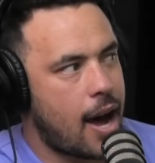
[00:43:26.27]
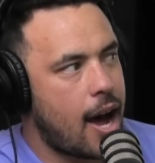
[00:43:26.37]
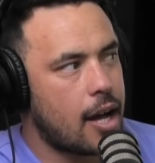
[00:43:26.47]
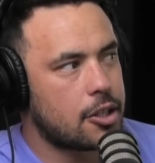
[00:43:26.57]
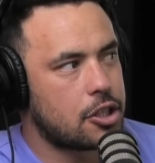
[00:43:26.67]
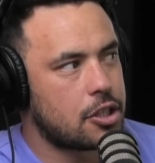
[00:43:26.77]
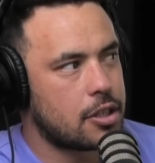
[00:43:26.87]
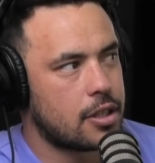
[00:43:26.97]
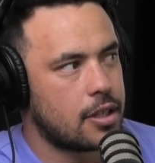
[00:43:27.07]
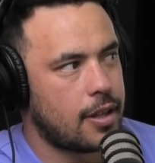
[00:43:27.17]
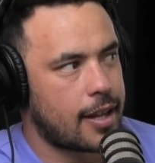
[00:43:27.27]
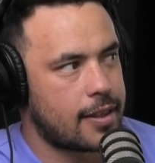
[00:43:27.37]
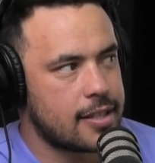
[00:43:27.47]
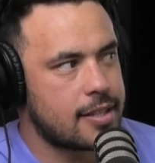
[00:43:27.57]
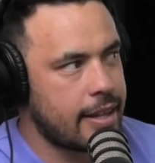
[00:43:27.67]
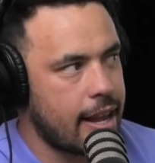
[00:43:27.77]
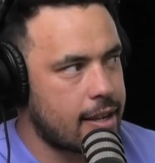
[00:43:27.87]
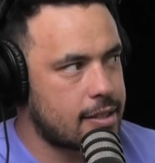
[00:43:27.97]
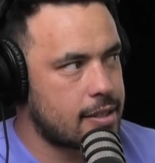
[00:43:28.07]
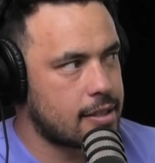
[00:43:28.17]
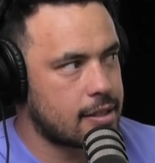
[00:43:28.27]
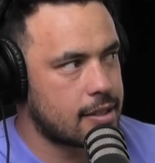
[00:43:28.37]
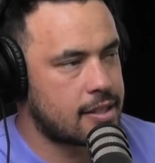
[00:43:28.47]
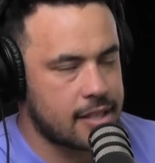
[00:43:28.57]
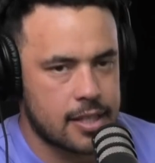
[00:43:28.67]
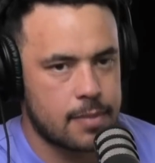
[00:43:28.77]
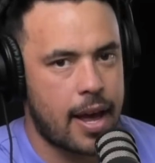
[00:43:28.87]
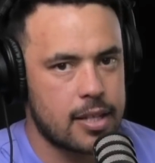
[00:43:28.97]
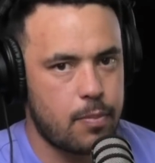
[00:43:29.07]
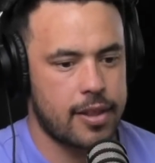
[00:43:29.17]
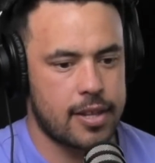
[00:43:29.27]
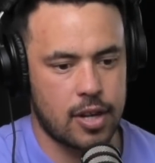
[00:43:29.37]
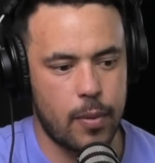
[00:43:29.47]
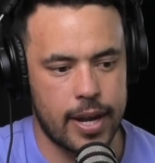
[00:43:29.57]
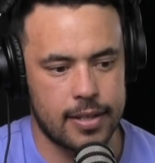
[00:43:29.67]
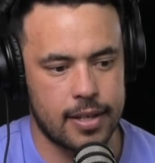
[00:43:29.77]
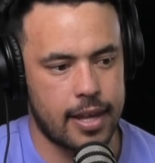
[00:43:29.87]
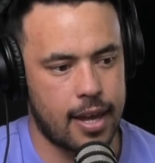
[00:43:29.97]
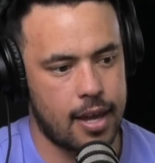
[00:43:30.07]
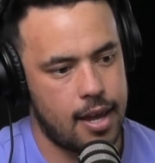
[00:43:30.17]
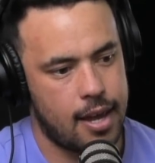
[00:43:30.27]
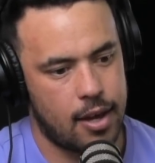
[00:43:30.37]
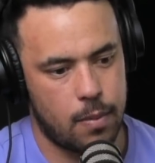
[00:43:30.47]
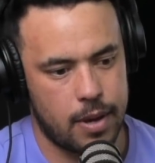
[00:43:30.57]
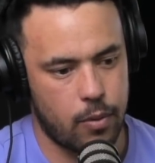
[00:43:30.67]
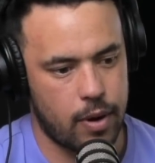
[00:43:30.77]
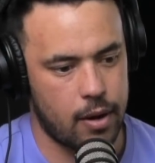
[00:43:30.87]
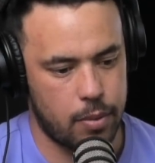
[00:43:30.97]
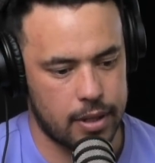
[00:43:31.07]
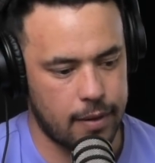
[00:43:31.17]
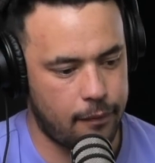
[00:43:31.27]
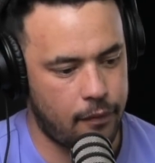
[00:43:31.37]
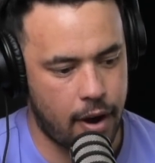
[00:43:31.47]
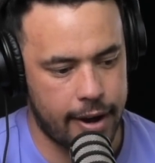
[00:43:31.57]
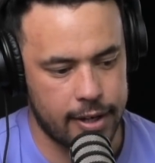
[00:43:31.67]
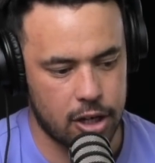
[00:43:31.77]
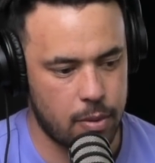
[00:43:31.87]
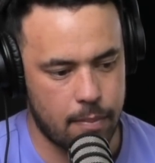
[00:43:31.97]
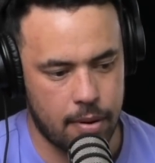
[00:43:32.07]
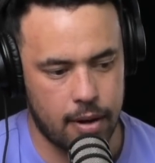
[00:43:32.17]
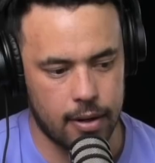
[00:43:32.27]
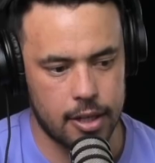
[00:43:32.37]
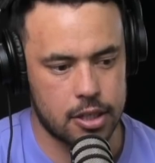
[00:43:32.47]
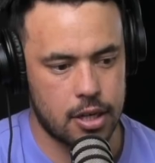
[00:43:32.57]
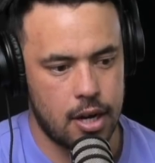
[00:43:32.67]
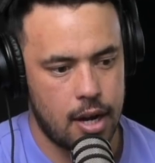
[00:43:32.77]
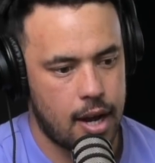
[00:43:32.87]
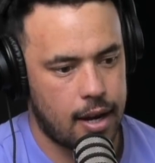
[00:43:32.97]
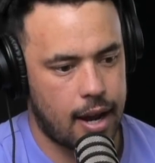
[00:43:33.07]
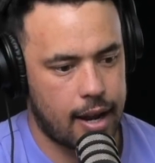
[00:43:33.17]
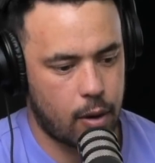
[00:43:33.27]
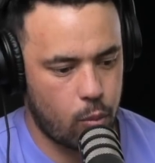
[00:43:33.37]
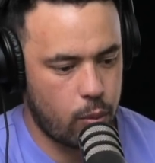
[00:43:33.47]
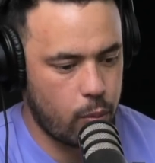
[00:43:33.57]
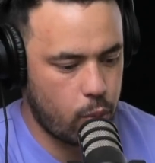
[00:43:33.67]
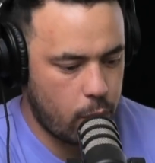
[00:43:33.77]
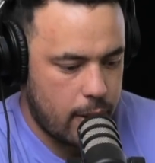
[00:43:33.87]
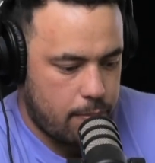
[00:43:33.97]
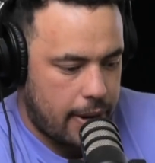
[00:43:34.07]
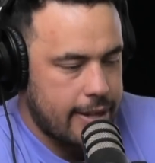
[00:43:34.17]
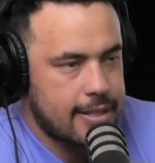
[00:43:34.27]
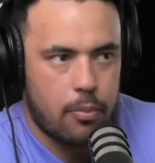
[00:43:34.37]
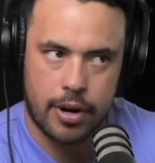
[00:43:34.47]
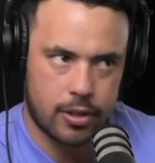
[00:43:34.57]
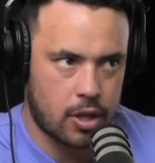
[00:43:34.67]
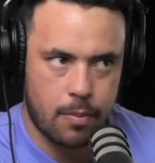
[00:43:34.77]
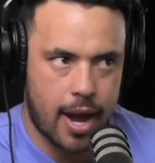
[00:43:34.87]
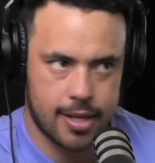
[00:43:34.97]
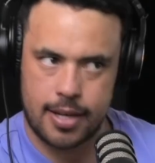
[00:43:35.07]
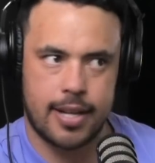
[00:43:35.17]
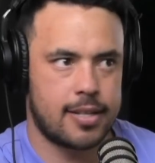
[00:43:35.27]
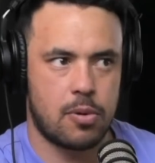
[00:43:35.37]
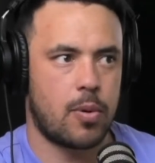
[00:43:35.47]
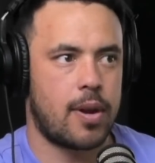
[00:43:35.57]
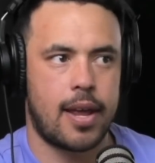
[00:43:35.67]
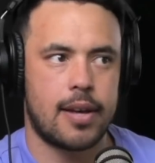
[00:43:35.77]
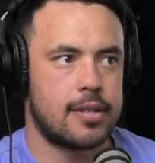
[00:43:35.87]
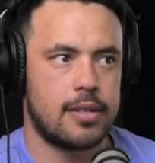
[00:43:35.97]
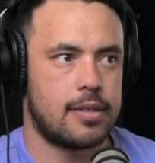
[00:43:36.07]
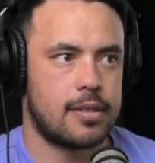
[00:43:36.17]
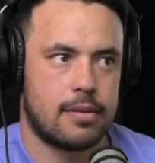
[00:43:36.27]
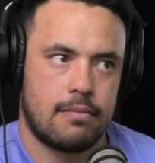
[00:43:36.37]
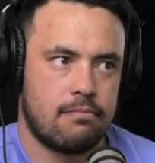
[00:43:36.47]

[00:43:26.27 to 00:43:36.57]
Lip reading: March, like this next 6 months, by the time we get to there, it'll be defined. It'll be polished. Like when we place our product on the market next to anyone else's.